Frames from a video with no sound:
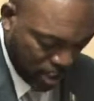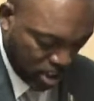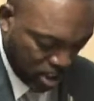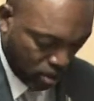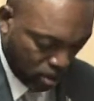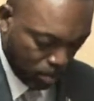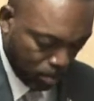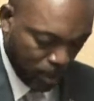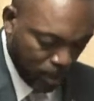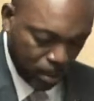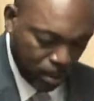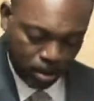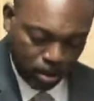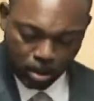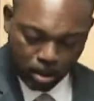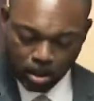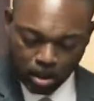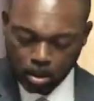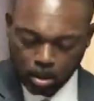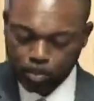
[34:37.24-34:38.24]
now a bill,
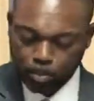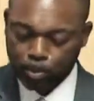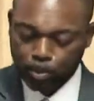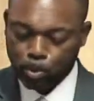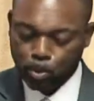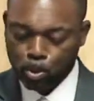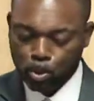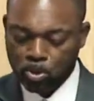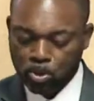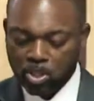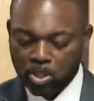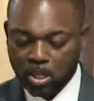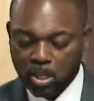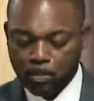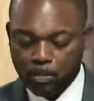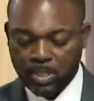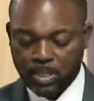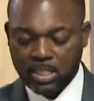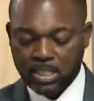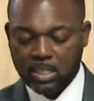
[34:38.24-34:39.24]
proposed
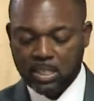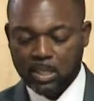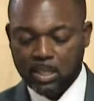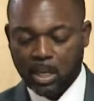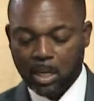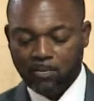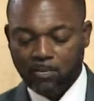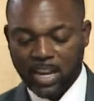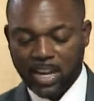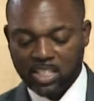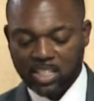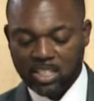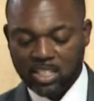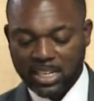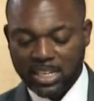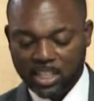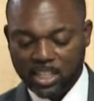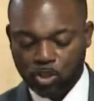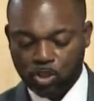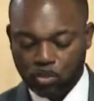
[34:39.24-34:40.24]
piece of
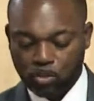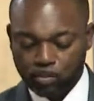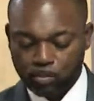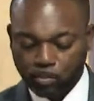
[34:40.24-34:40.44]
legislation.